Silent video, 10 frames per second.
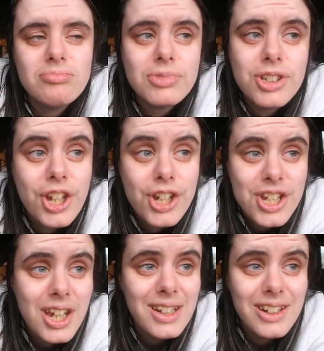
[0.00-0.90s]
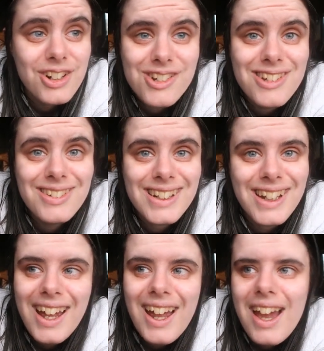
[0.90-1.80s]
Just sitting there chilling.
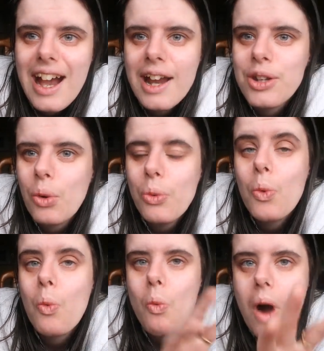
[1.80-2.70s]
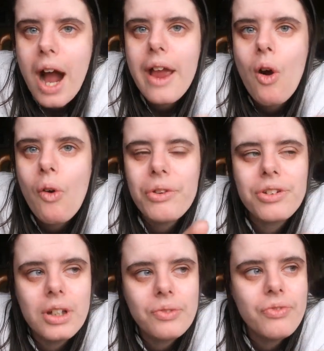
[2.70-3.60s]
I don't know why all of a
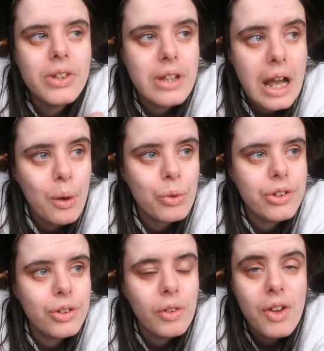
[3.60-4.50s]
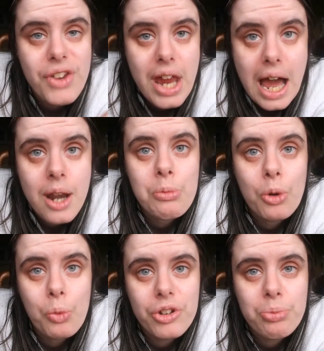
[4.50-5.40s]
sudden this house is like the
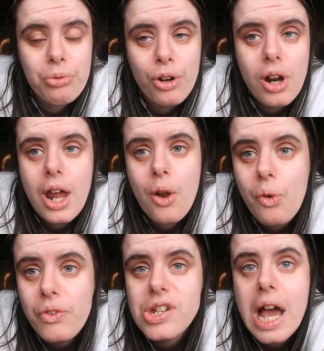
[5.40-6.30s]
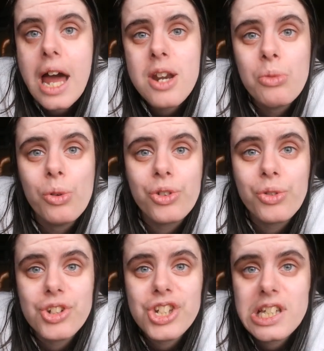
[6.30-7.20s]
animal whisperer and all these animals
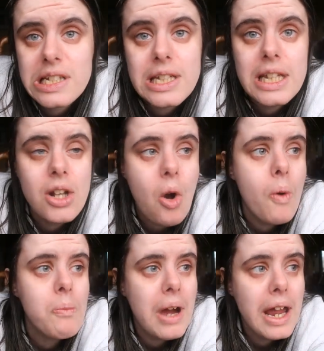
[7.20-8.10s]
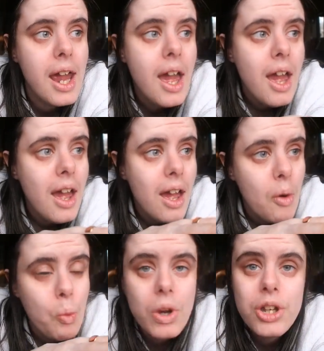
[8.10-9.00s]
are just sitting on my
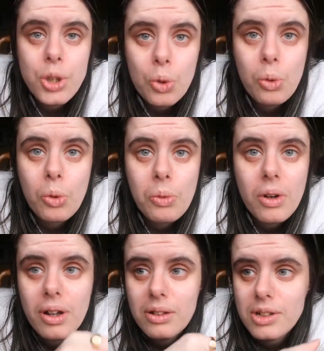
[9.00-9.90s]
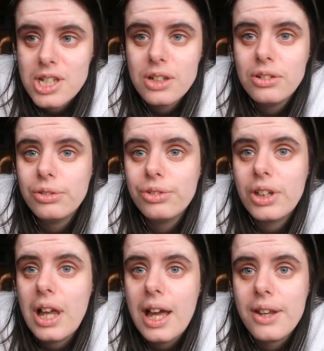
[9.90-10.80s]
window sills
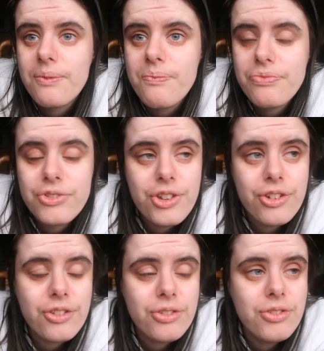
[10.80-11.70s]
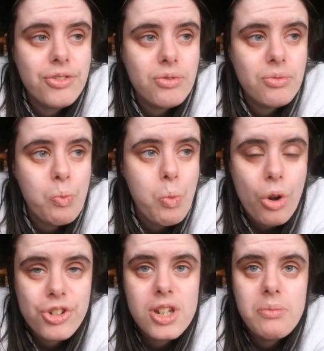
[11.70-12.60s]
and just
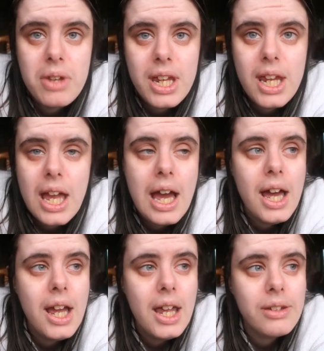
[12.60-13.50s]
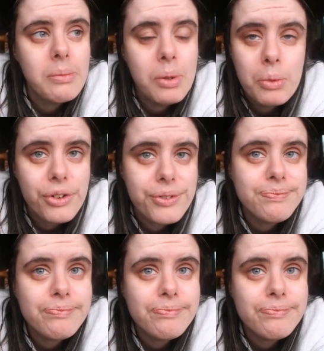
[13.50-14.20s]
watching me. It's a bit weird.